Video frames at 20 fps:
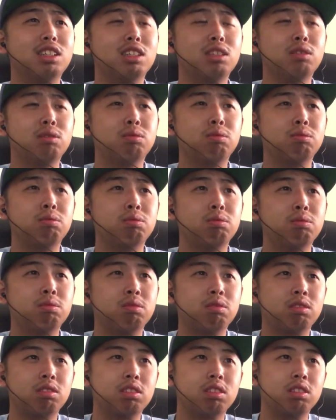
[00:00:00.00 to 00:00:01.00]
Mission
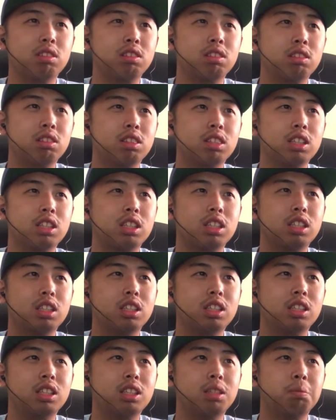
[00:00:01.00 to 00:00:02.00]
6. Going
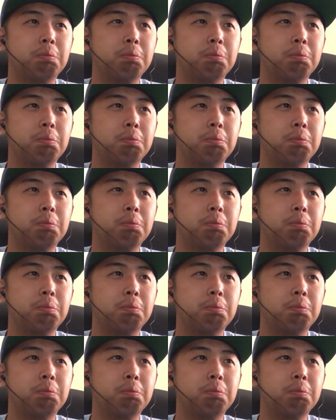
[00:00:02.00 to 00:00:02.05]
down.